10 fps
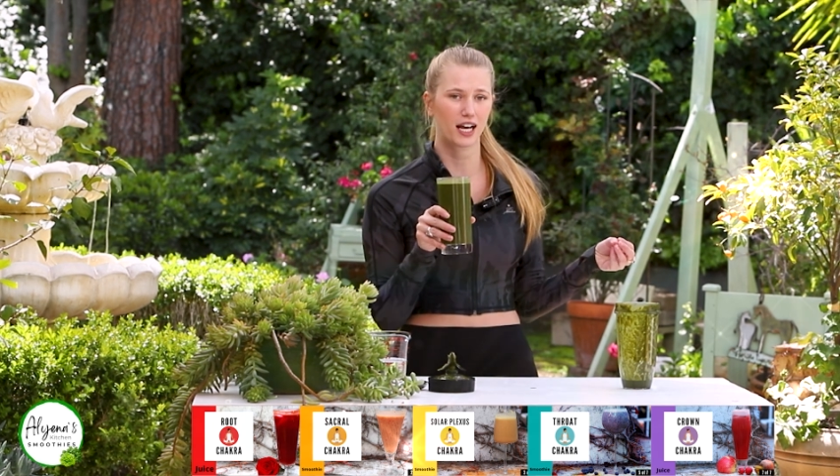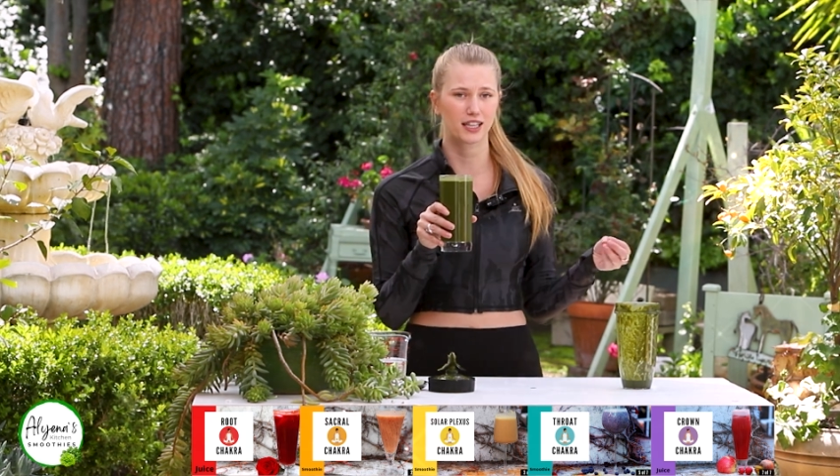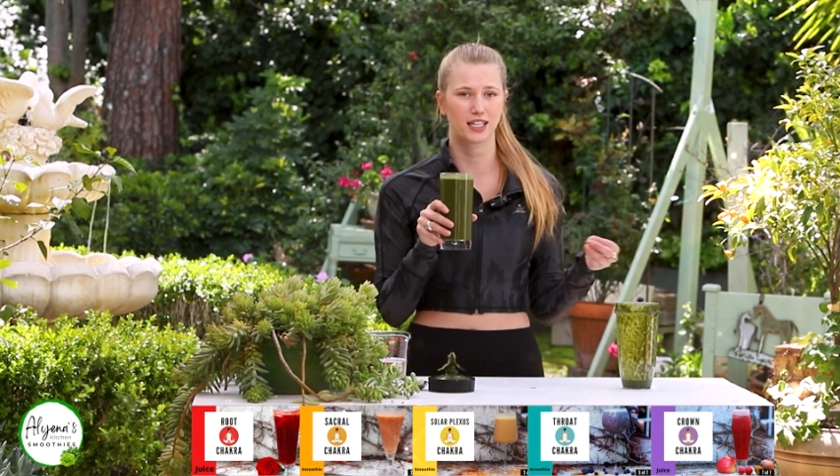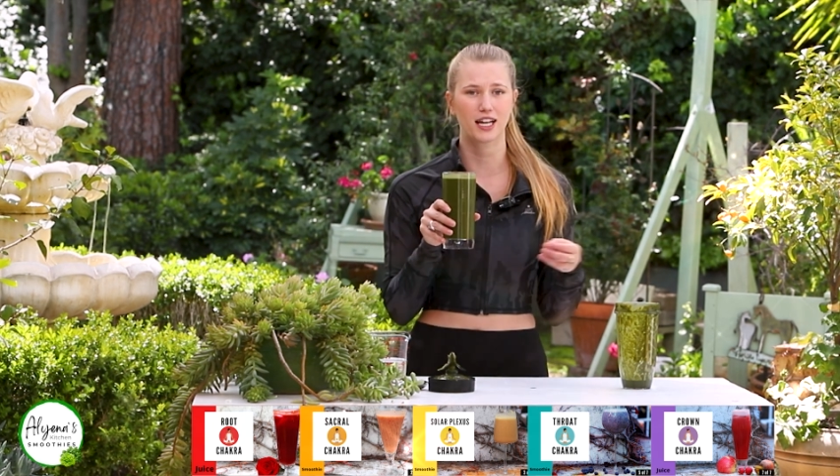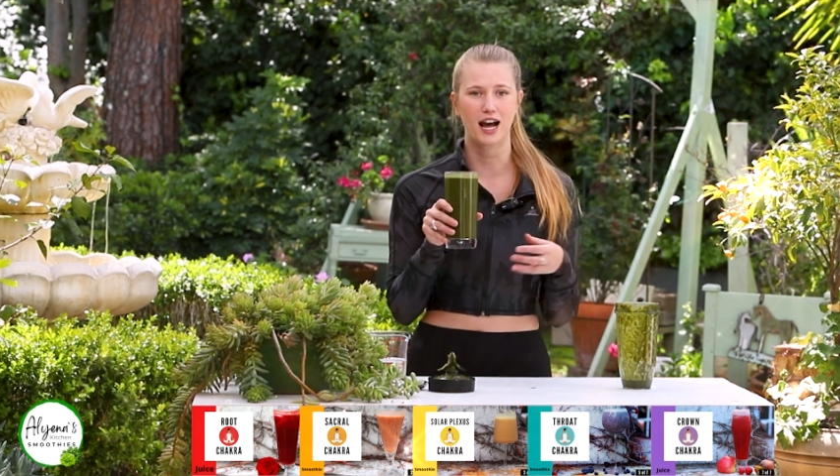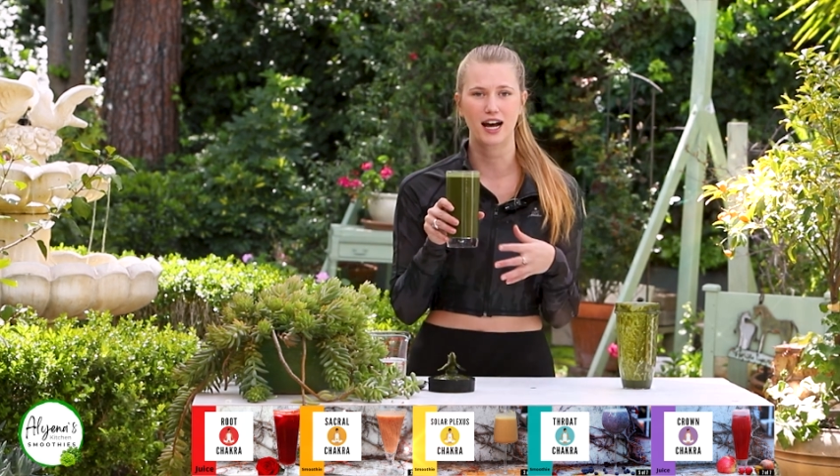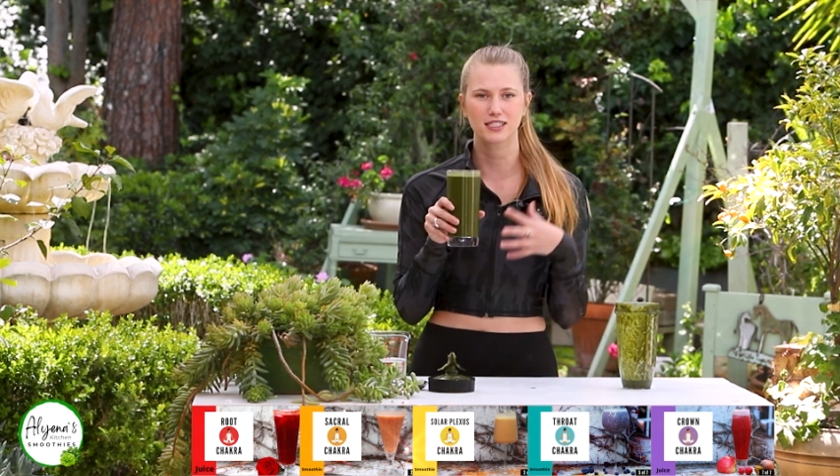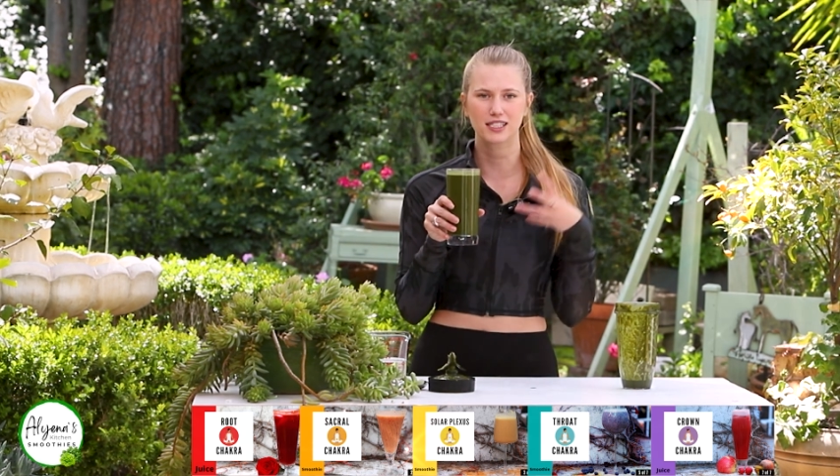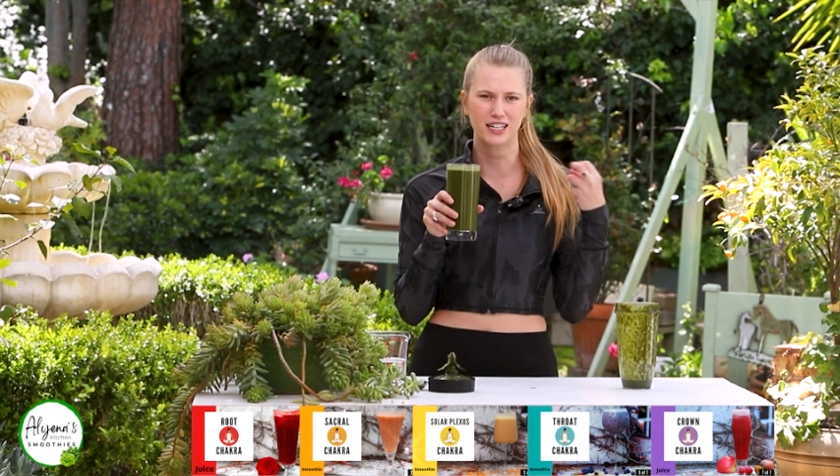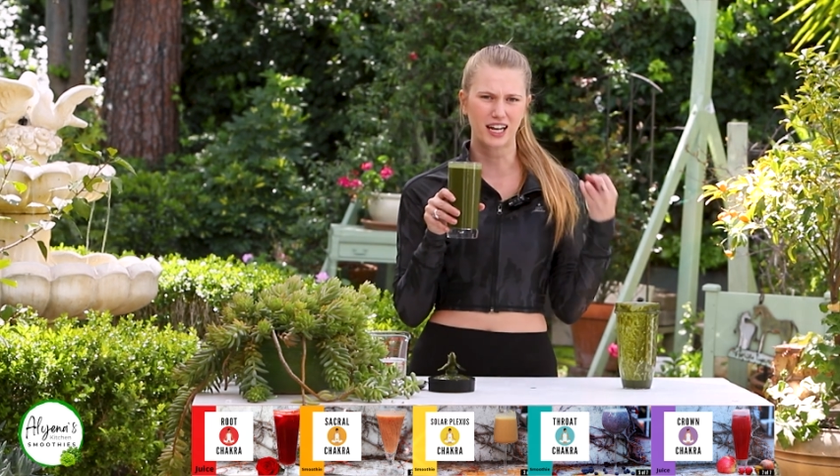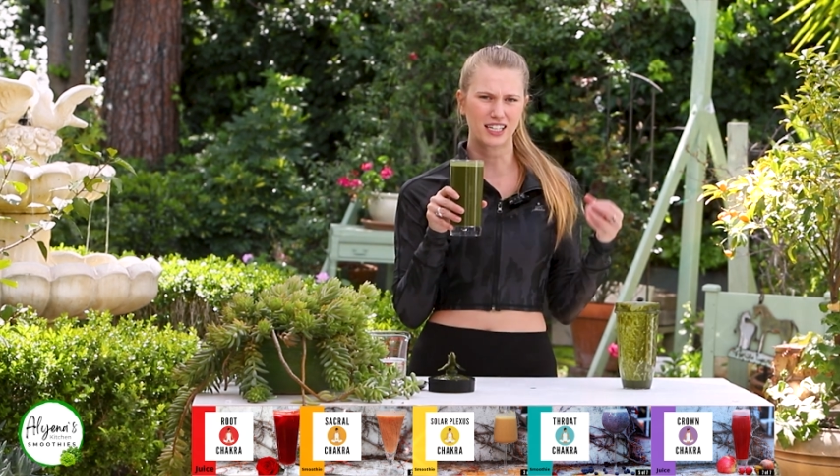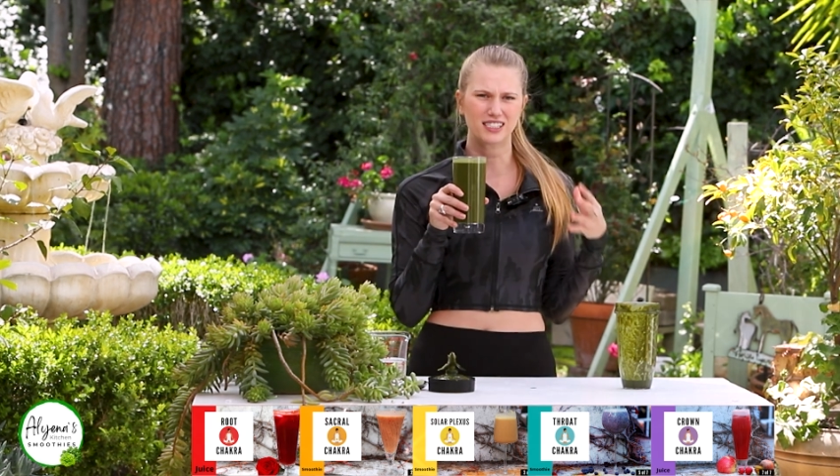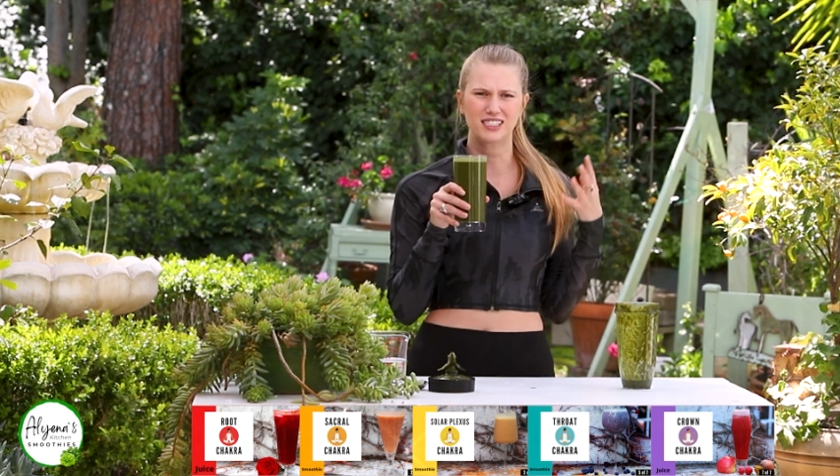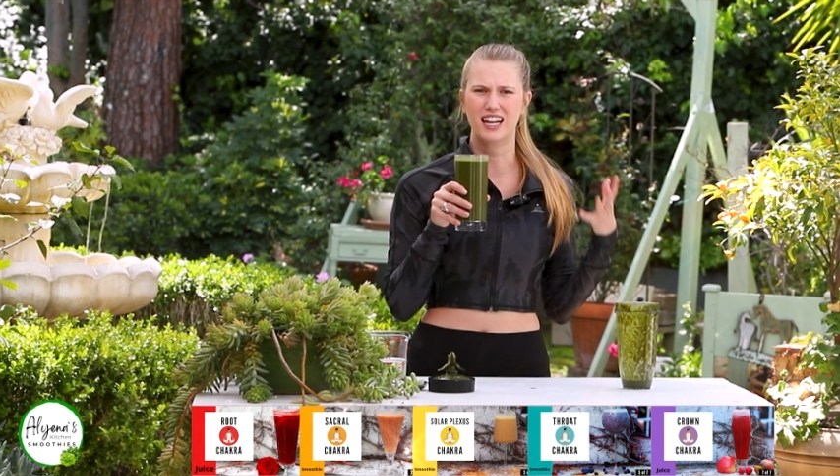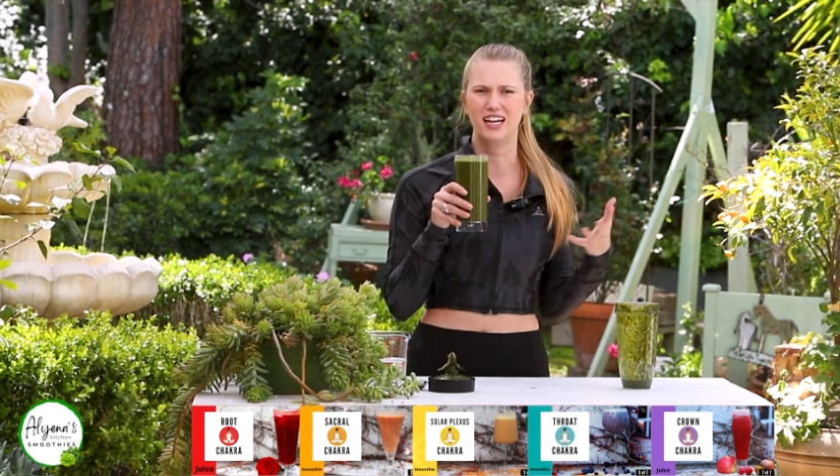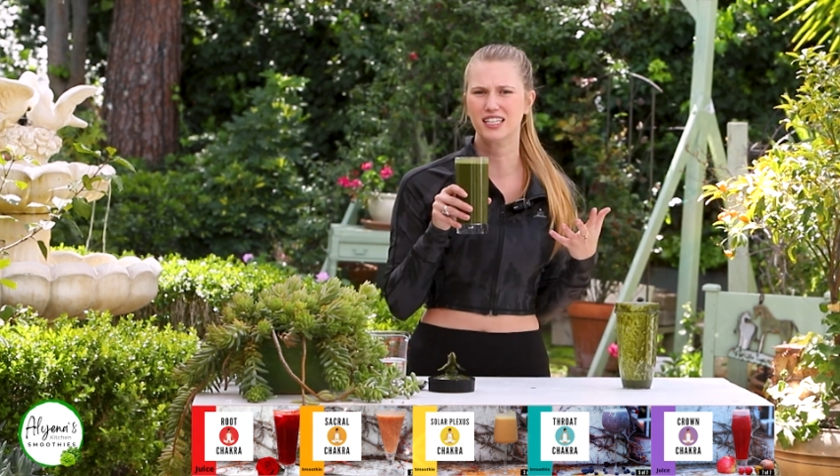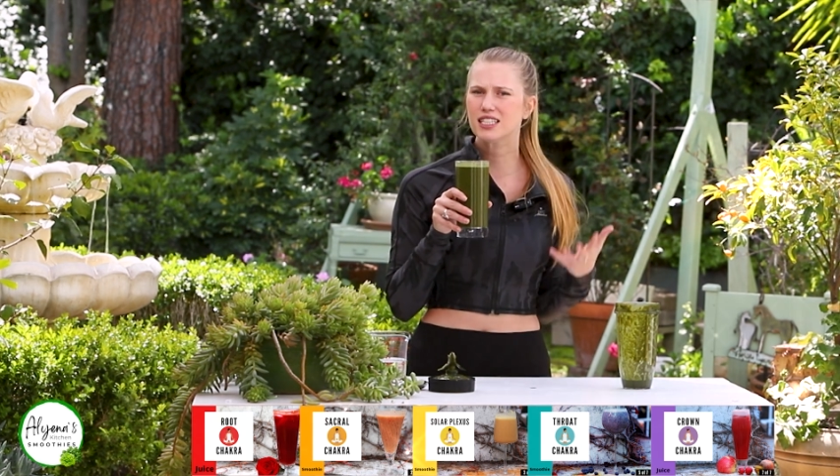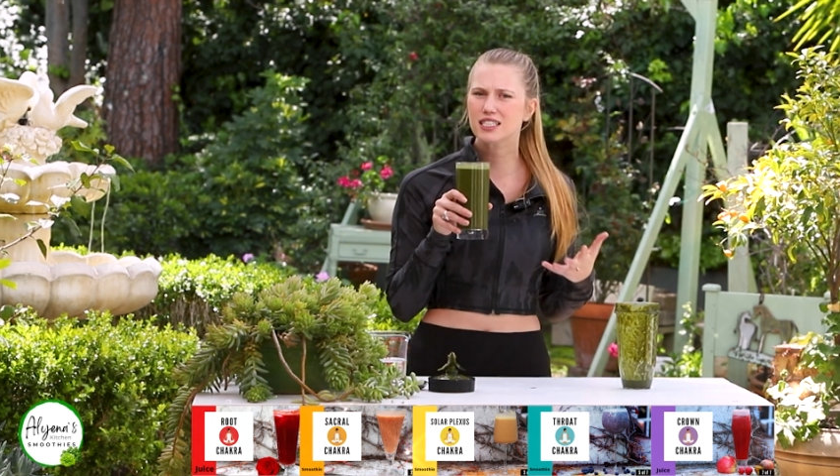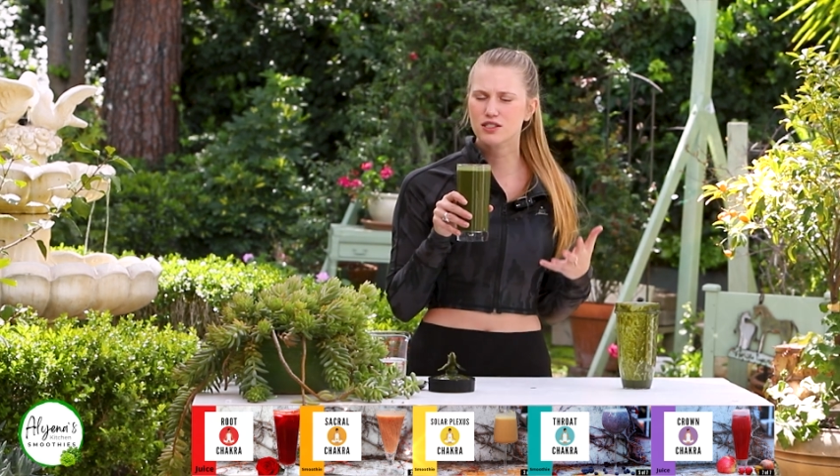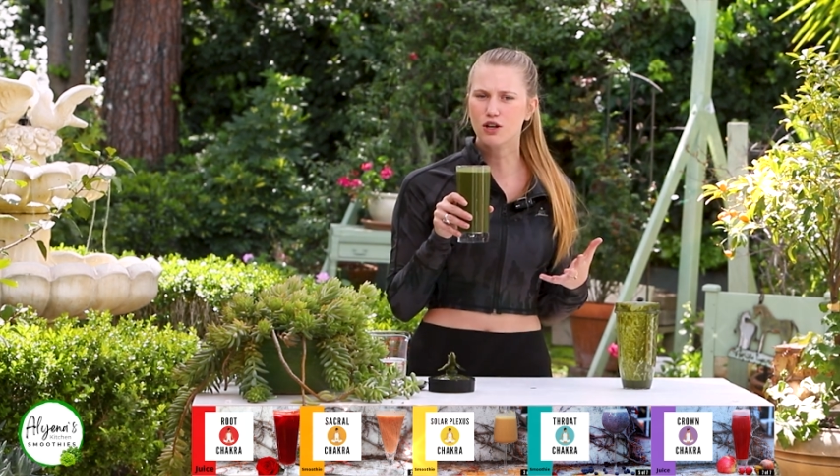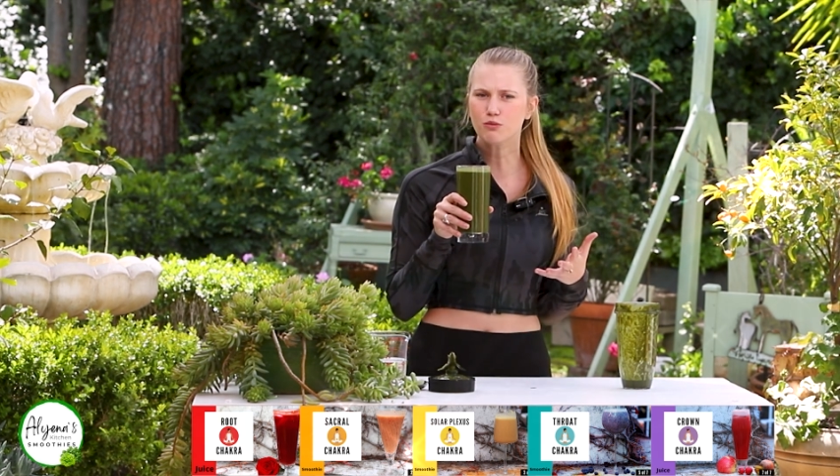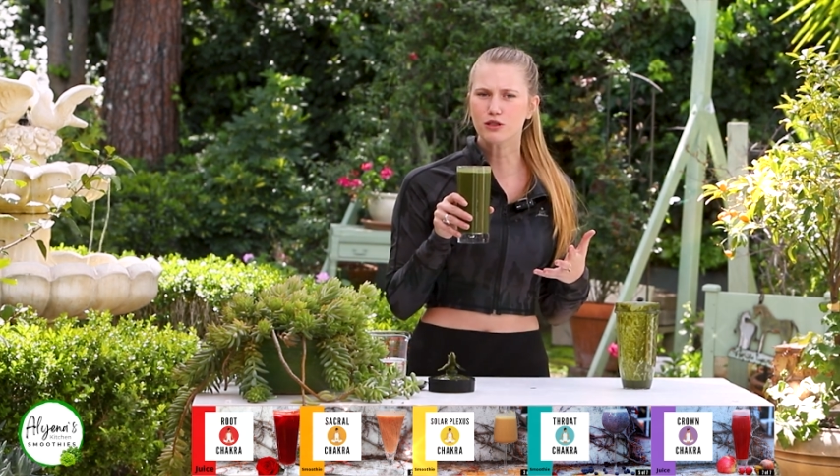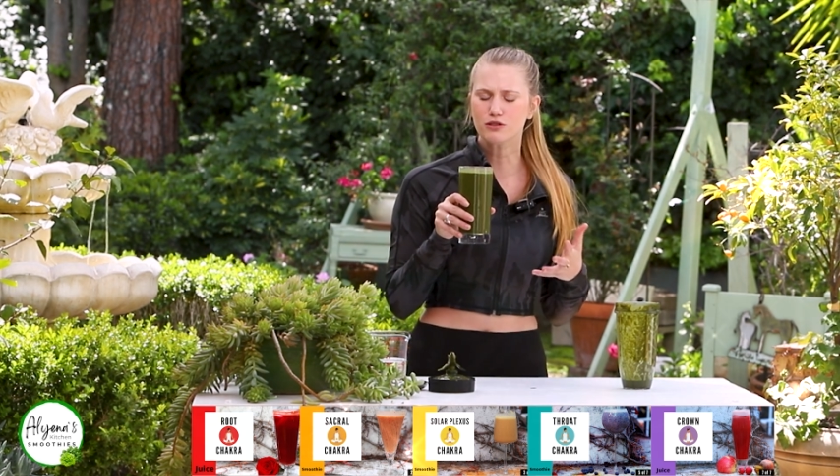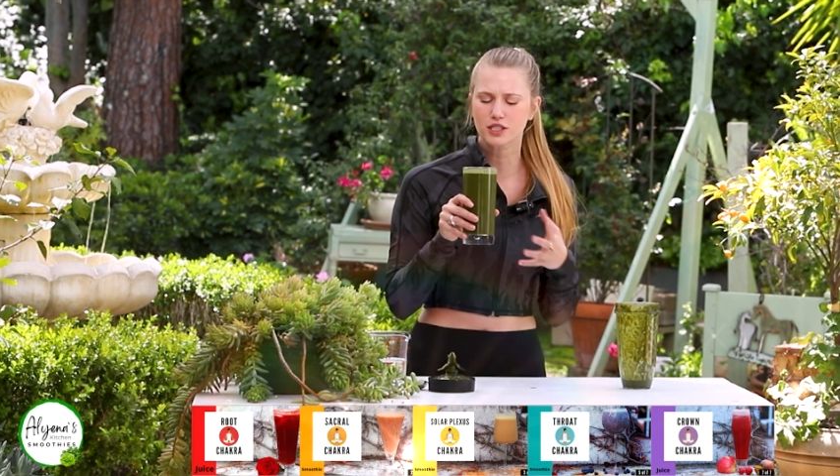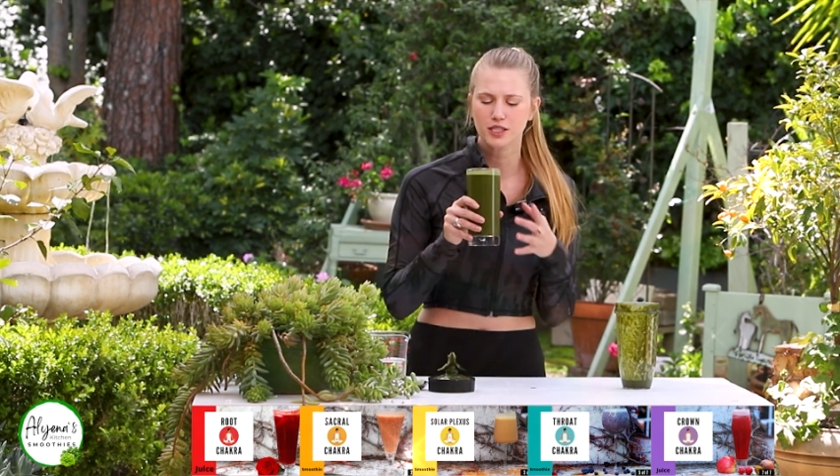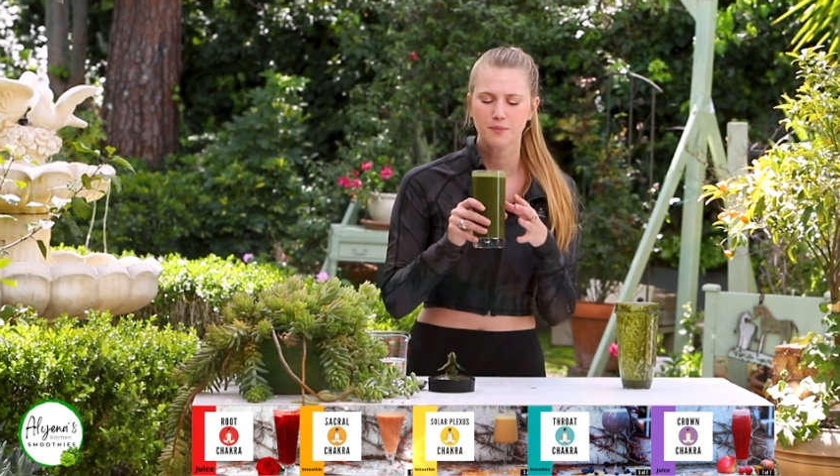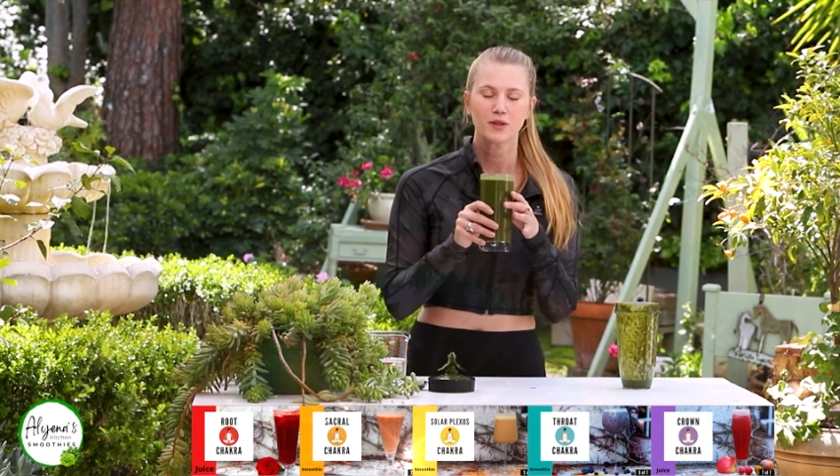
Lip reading: I think it adds a nice nuttiness almost.